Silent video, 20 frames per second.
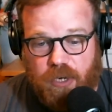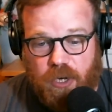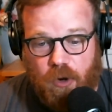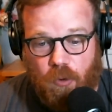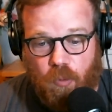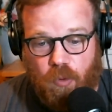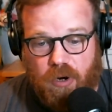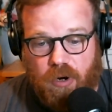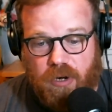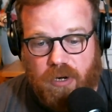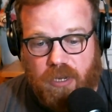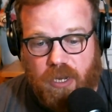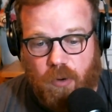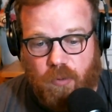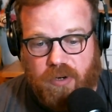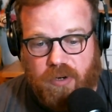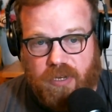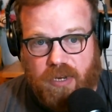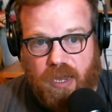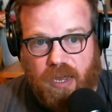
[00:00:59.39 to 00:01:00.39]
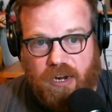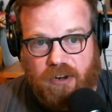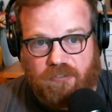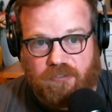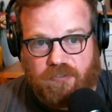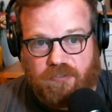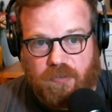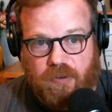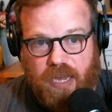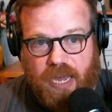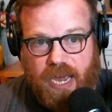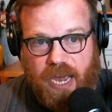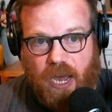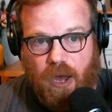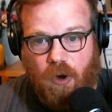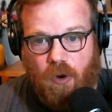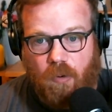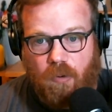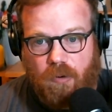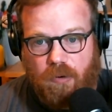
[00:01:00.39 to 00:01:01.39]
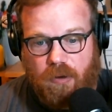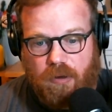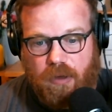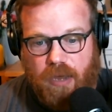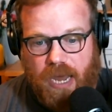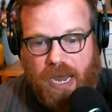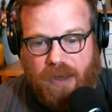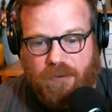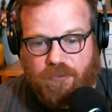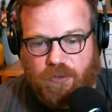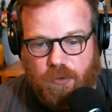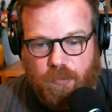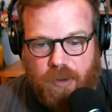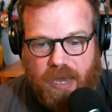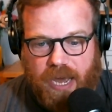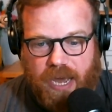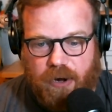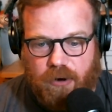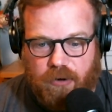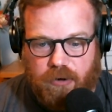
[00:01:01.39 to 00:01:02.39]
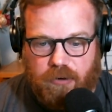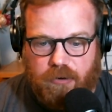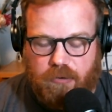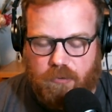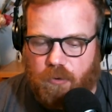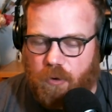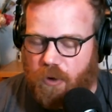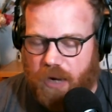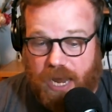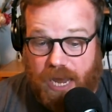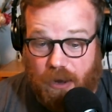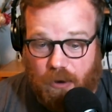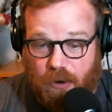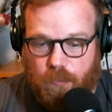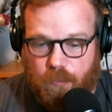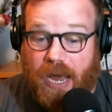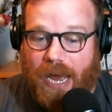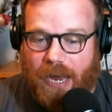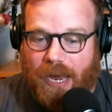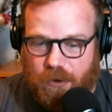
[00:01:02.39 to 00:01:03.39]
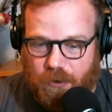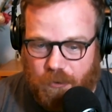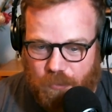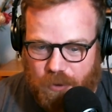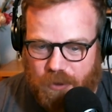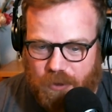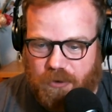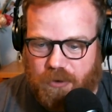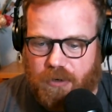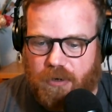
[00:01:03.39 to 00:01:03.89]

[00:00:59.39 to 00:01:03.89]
You know, we're going to go into kind of how AfterPattern or how PatternBuilder